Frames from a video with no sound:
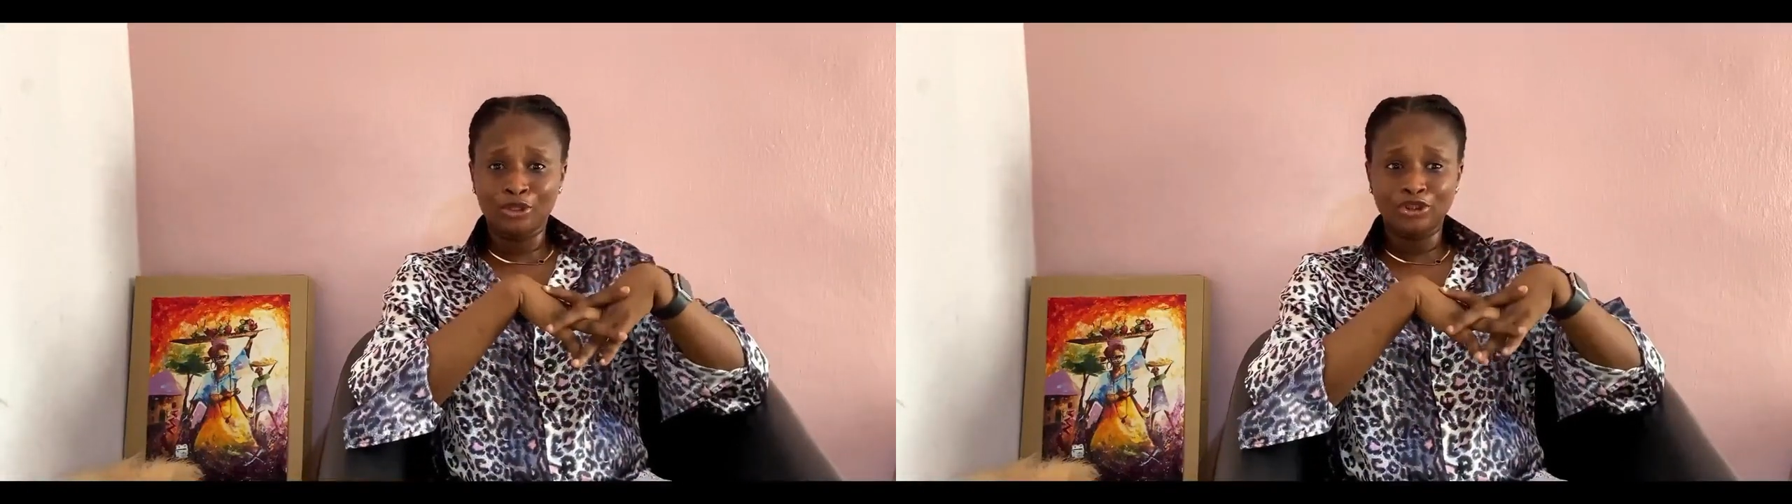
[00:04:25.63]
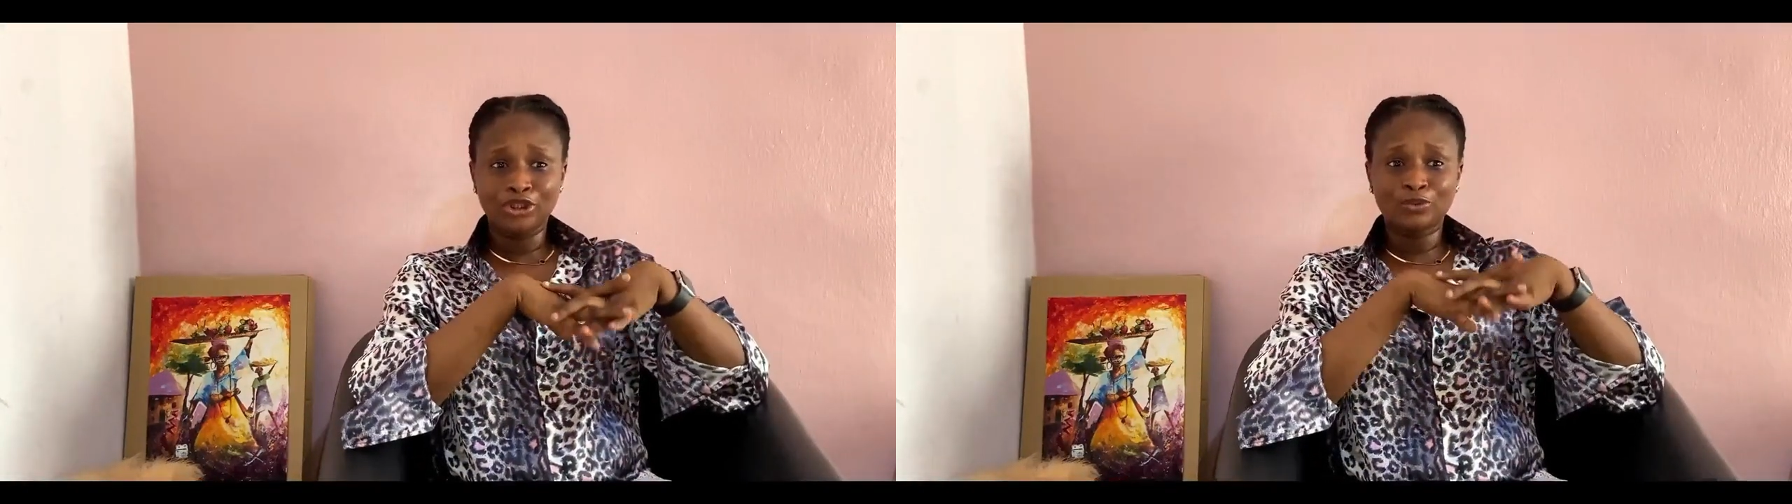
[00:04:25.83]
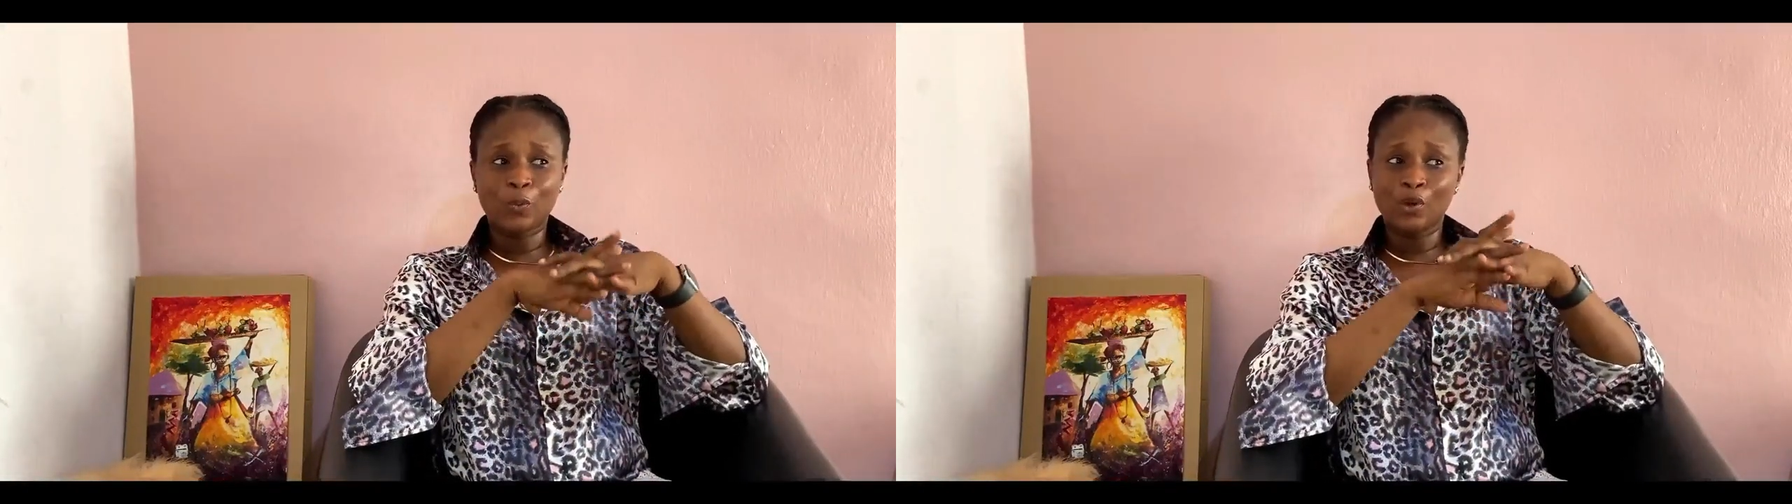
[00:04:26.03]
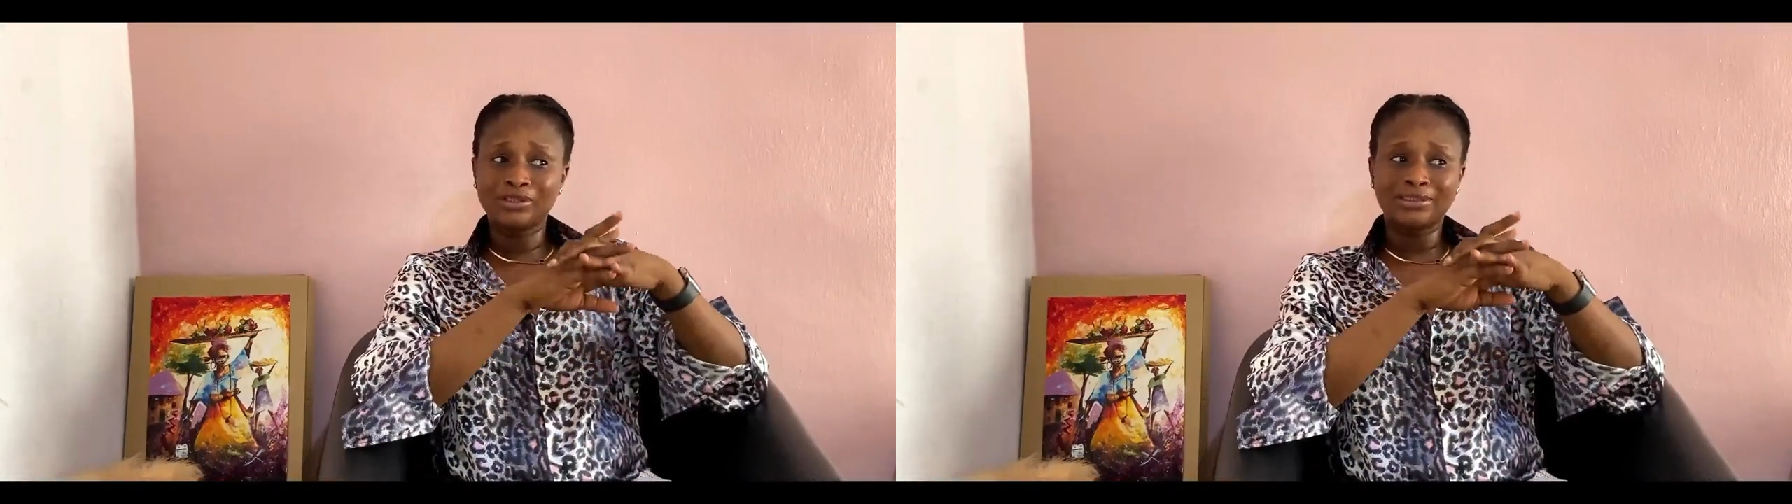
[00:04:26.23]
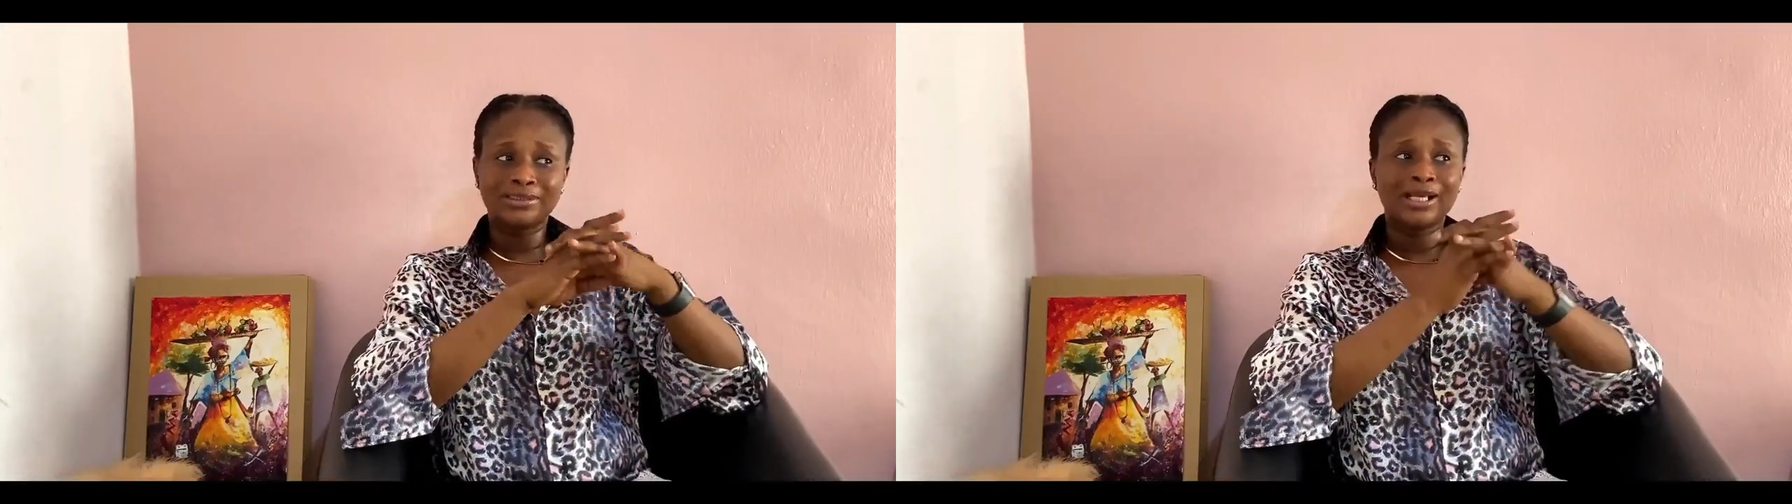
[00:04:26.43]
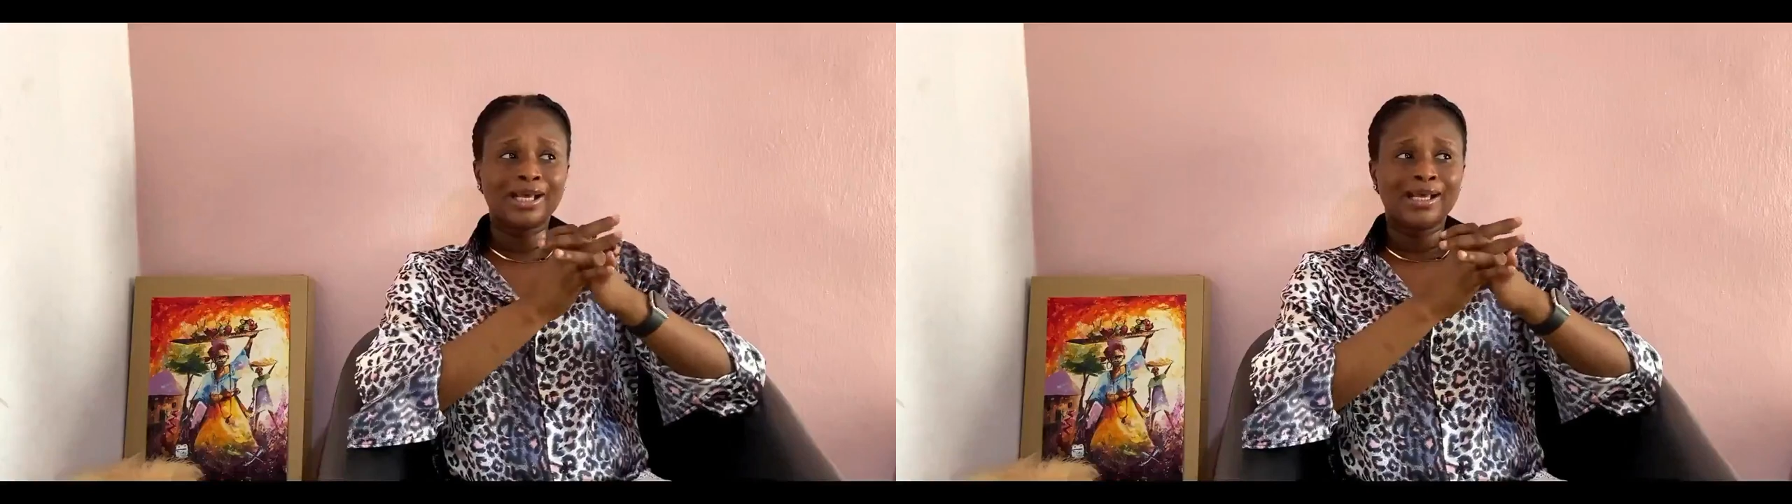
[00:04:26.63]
He just wants